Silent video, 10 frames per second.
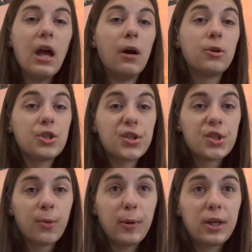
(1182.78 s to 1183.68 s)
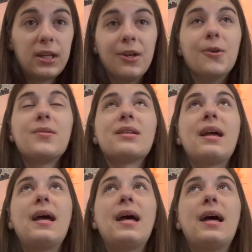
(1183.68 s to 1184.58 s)
which is super cute,
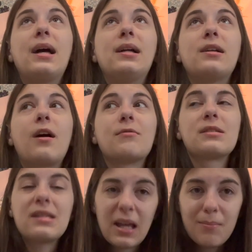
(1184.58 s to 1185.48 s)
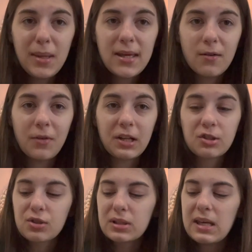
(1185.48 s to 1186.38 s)
and obviously they meet
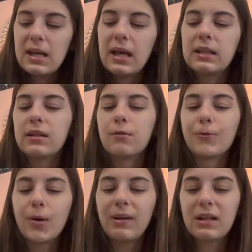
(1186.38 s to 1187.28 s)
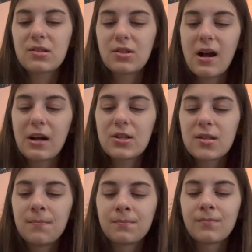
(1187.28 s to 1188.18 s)
eventually, and then the romance
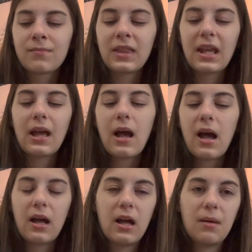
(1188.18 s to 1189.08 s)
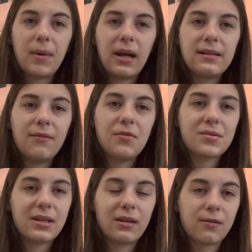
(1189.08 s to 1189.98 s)
starts. I give
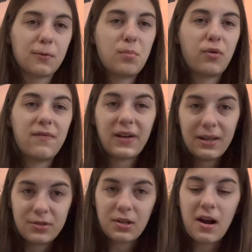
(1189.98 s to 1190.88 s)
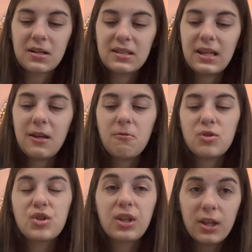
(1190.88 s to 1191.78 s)
this, like, a 3.5 stars. Like, it
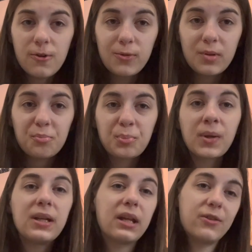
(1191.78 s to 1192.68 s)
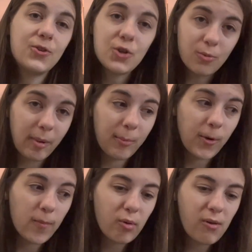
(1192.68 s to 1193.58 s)
was cute, but nothing too
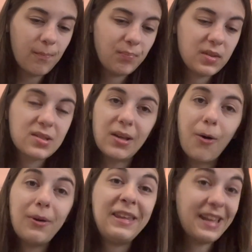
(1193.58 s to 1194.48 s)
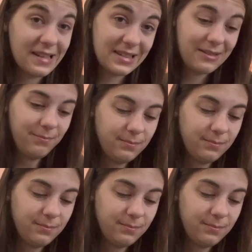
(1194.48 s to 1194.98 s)
memorable. So, yes.